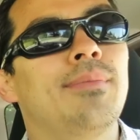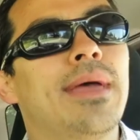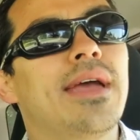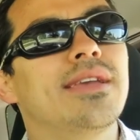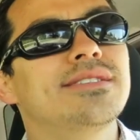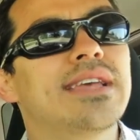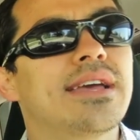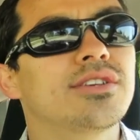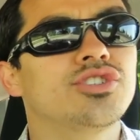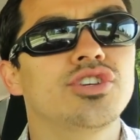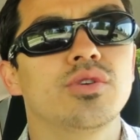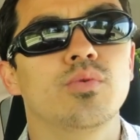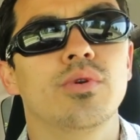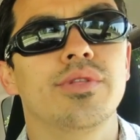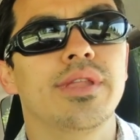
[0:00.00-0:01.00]
I'm not exactly
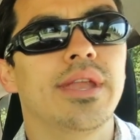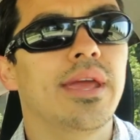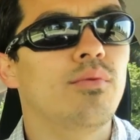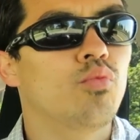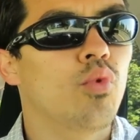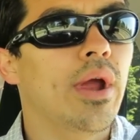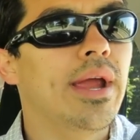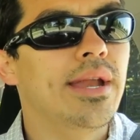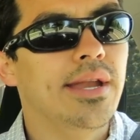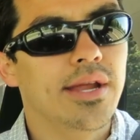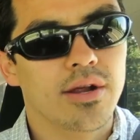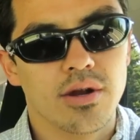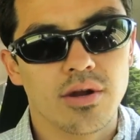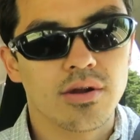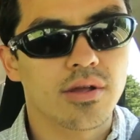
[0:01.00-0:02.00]
sure where the name
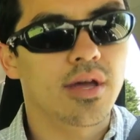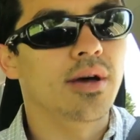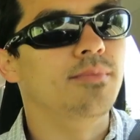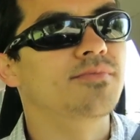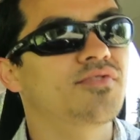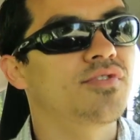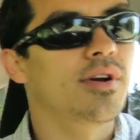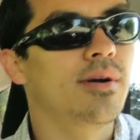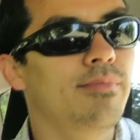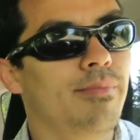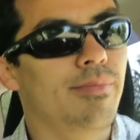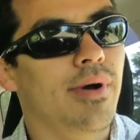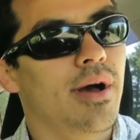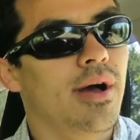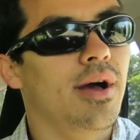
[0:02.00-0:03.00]
Rainier comes from.